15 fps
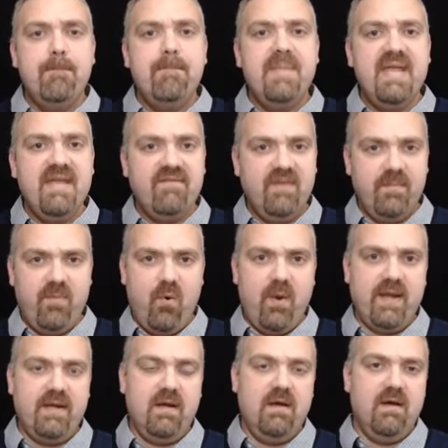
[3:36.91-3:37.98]
pivot
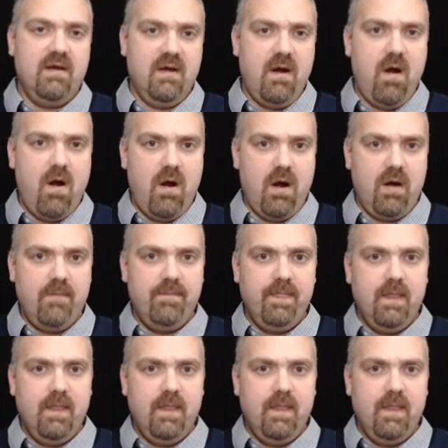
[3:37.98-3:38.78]
point on a car.